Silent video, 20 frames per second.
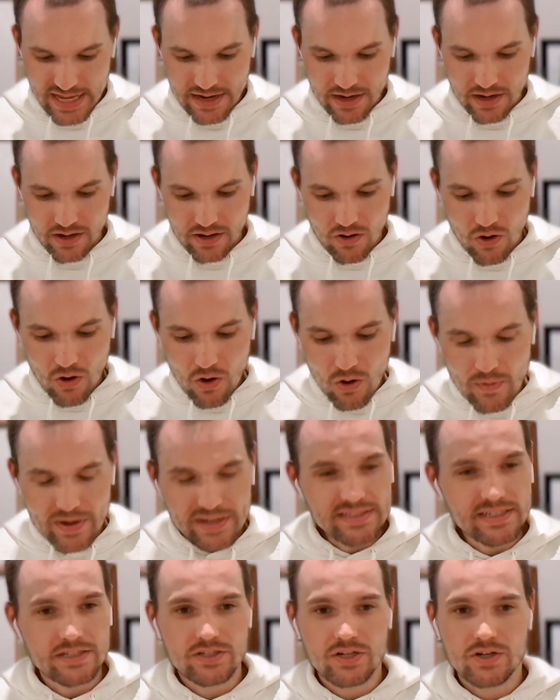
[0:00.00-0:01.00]
and
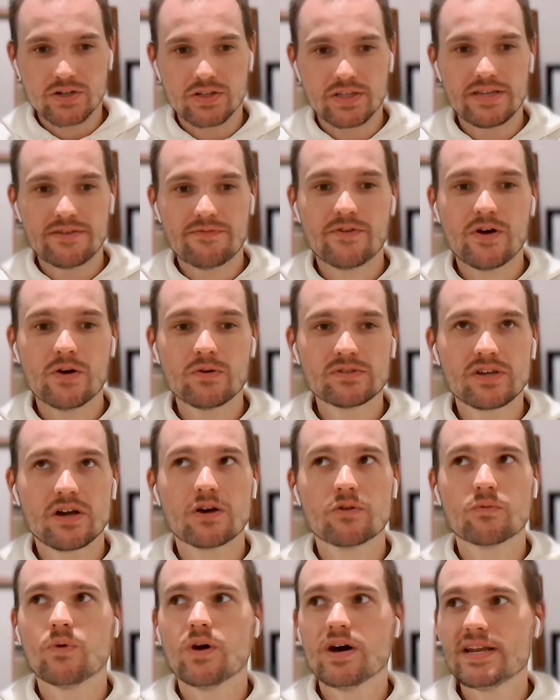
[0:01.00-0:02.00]
always internally folks
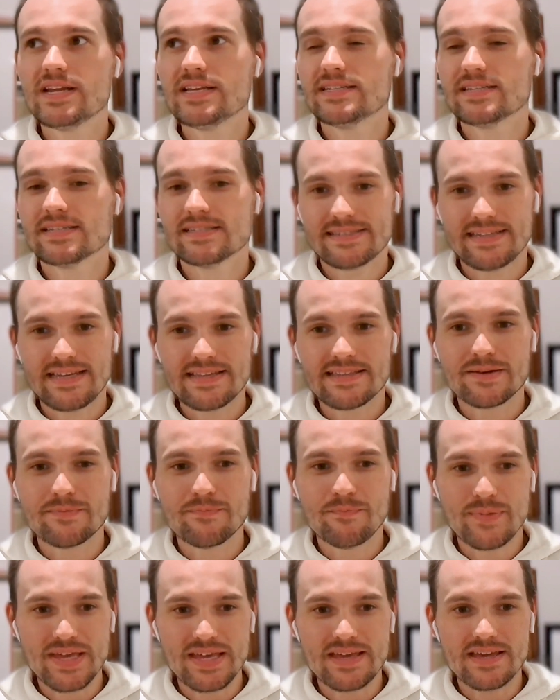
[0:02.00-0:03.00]
are wanting to see
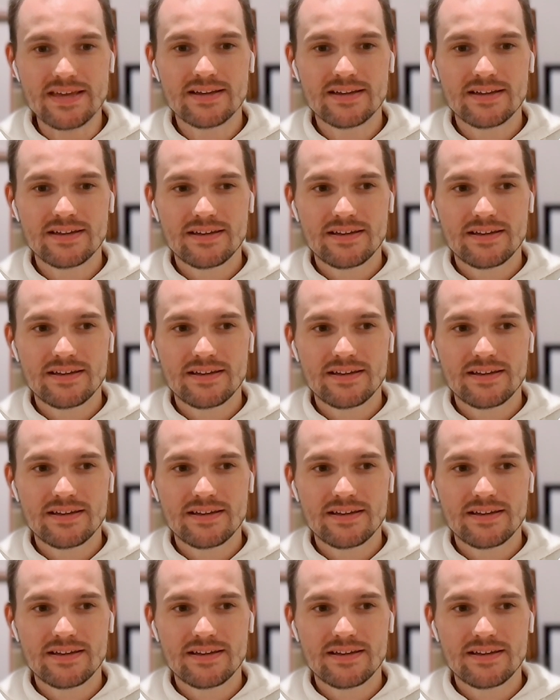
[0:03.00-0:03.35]
them be